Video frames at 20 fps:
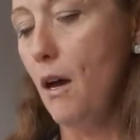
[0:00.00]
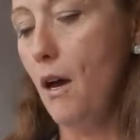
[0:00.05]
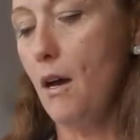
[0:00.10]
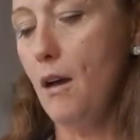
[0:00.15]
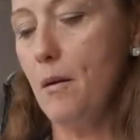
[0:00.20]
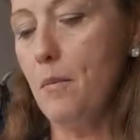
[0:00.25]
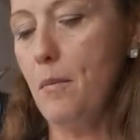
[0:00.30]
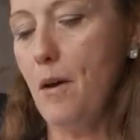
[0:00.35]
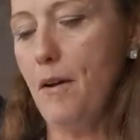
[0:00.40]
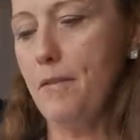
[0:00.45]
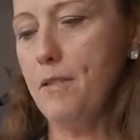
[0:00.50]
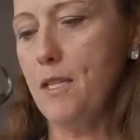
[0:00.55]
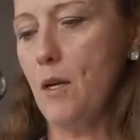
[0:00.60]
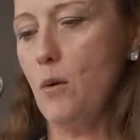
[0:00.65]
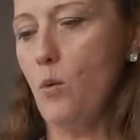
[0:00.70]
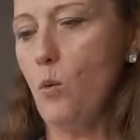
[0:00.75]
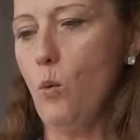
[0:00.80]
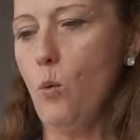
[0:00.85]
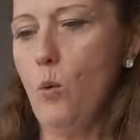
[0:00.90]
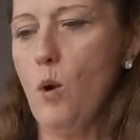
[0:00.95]
I've
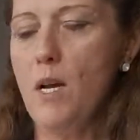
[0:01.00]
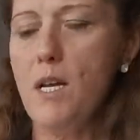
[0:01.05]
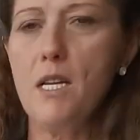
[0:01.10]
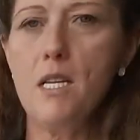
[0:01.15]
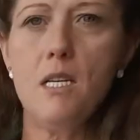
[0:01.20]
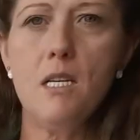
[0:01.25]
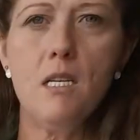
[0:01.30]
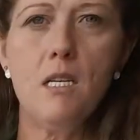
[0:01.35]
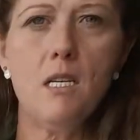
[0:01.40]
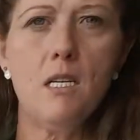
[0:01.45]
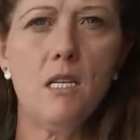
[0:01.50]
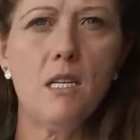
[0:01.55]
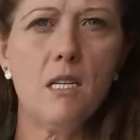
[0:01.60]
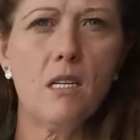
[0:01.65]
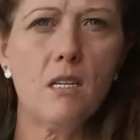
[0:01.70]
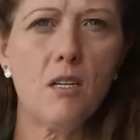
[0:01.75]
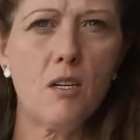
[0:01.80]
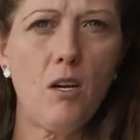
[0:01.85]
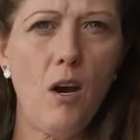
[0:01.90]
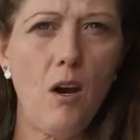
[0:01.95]
done one
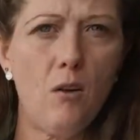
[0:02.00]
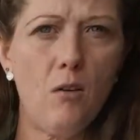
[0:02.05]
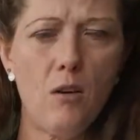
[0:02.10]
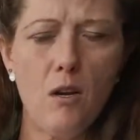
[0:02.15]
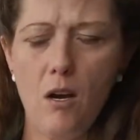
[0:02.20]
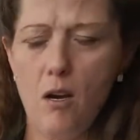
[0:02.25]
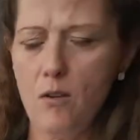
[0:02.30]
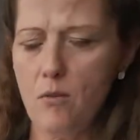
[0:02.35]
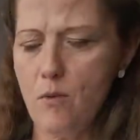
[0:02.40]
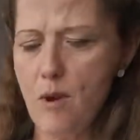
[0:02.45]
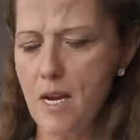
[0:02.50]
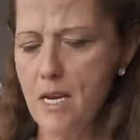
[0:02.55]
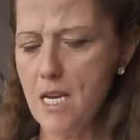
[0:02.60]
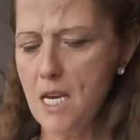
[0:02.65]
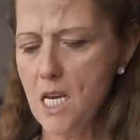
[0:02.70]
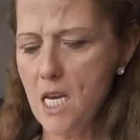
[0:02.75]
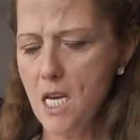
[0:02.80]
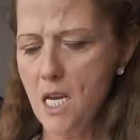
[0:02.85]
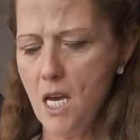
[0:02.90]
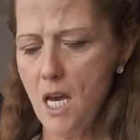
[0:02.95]
coat
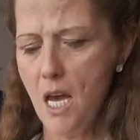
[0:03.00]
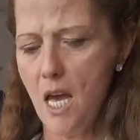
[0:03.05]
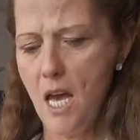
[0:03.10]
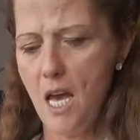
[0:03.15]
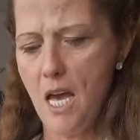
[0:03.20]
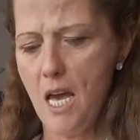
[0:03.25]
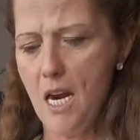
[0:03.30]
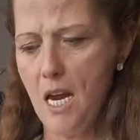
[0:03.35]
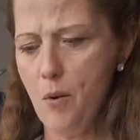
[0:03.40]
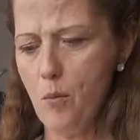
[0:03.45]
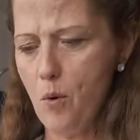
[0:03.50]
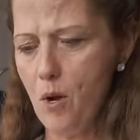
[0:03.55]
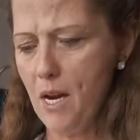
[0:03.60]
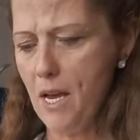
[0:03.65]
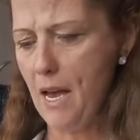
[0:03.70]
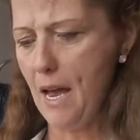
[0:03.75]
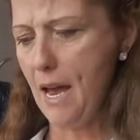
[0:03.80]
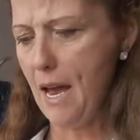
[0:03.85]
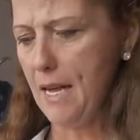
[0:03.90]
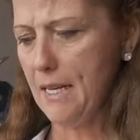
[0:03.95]
already, and I
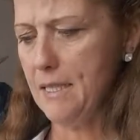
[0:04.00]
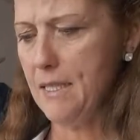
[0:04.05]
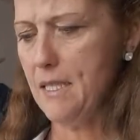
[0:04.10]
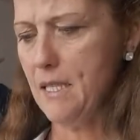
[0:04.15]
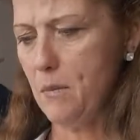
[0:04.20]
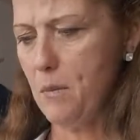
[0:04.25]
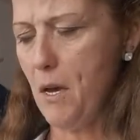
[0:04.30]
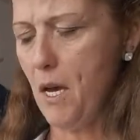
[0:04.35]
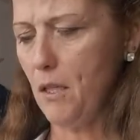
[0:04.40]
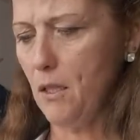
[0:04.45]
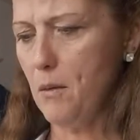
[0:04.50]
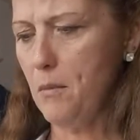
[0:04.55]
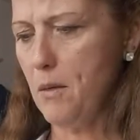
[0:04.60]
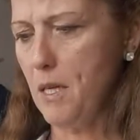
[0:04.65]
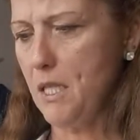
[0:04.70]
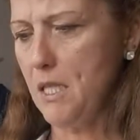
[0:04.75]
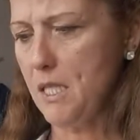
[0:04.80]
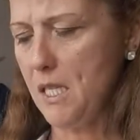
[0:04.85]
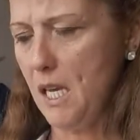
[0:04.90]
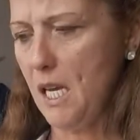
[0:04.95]
want to add some
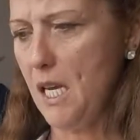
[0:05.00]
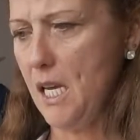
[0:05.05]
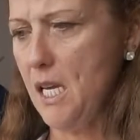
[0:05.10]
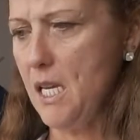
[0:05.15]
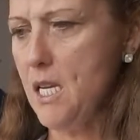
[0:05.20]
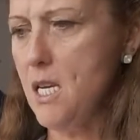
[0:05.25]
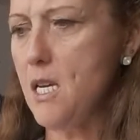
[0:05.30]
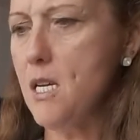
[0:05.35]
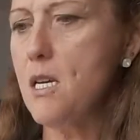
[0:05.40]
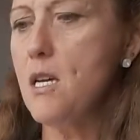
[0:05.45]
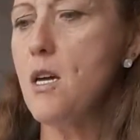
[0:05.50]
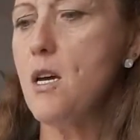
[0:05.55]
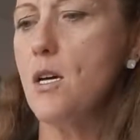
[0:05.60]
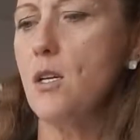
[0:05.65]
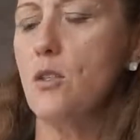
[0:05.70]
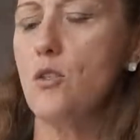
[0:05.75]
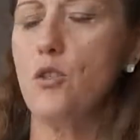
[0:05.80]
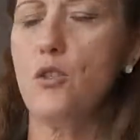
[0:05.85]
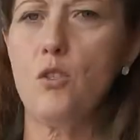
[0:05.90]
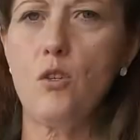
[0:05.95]
elements in,
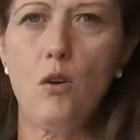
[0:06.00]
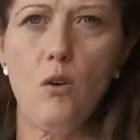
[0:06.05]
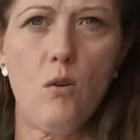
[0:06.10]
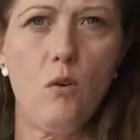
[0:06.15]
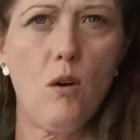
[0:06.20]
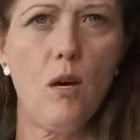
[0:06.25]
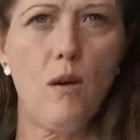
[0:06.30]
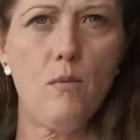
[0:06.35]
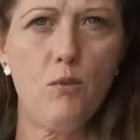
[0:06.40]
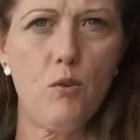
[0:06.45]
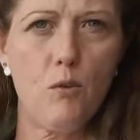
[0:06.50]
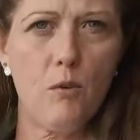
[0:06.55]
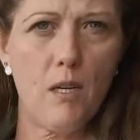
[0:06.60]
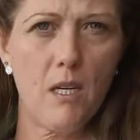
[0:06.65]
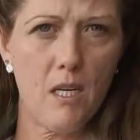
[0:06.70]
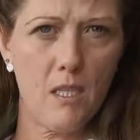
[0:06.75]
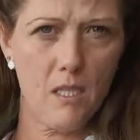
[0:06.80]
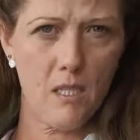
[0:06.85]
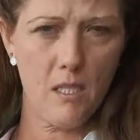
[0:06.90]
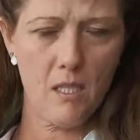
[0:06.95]
so I'm
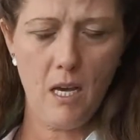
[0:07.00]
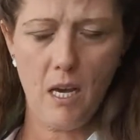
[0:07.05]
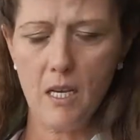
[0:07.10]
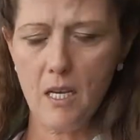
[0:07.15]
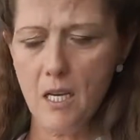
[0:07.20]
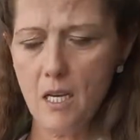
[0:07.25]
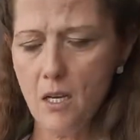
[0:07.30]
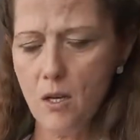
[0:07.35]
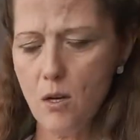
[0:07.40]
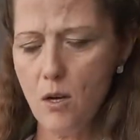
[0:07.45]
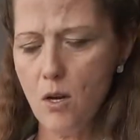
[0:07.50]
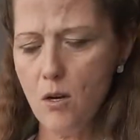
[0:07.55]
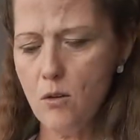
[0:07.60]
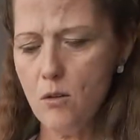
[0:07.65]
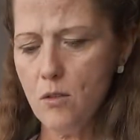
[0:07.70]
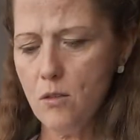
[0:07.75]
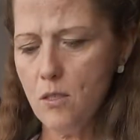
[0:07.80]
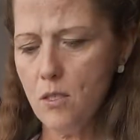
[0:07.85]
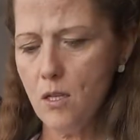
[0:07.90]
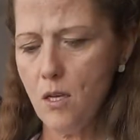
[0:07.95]
doing a second
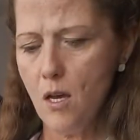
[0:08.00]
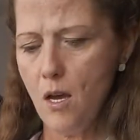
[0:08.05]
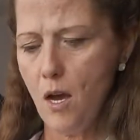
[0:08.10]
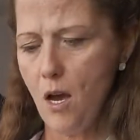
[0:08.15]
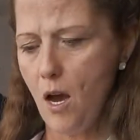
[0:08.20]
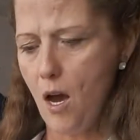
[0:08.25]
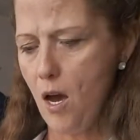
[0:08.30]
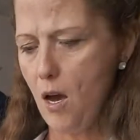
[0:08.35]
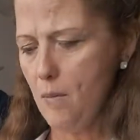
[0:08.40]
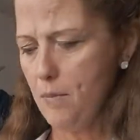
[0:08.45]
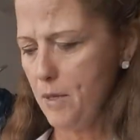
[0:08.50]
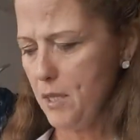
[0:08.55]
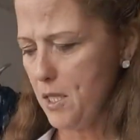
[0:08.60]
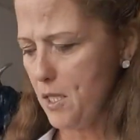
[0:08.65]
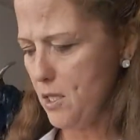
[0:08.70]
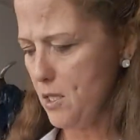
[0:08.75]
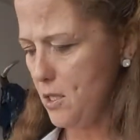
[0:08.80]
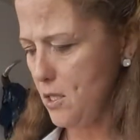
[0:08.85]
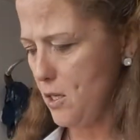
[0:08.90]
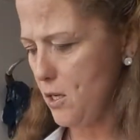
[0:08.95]
coat. But
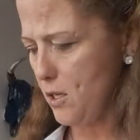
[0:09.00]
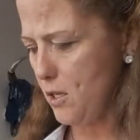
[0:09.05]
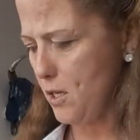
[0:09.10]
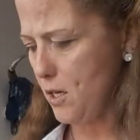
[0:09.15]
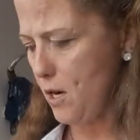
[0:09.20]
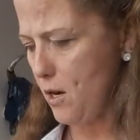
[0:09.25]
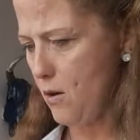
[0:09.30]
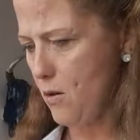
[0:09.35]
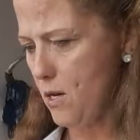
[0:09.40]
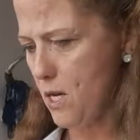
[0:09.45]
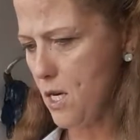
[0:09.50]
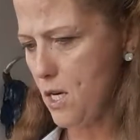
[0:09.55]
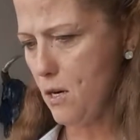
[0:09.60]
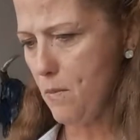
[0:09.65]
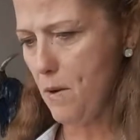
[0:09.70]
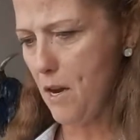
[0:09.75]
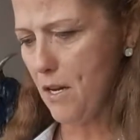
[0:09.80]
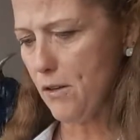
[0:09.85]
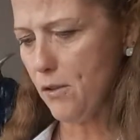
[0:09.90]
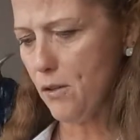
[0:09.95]
this is going to go in
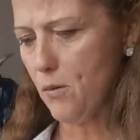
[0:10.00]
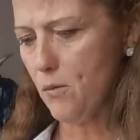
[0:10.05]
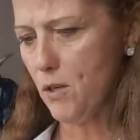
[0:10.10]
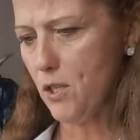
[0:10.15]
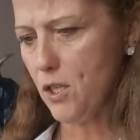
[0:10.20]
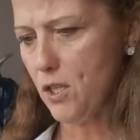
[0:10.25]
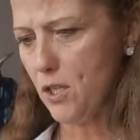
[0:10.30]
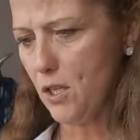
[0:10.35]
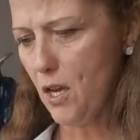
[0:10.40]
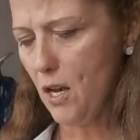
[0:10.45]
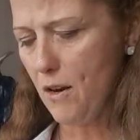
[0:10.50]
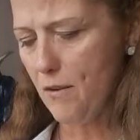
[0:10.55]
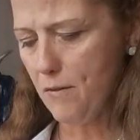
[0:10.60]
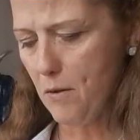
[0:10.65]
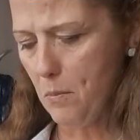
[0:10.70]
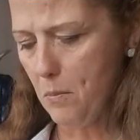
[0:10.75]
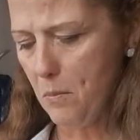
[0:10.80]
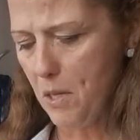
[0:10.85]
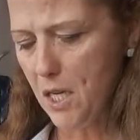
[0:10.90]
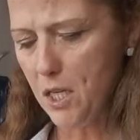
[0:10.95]
her bathroom, which is kind
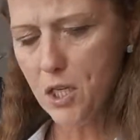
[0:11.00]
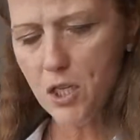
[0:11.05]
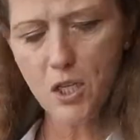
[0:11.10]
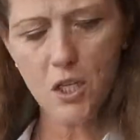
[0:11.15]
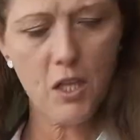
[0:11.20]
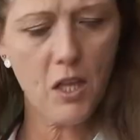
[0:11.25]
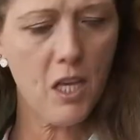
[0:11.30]
of a beach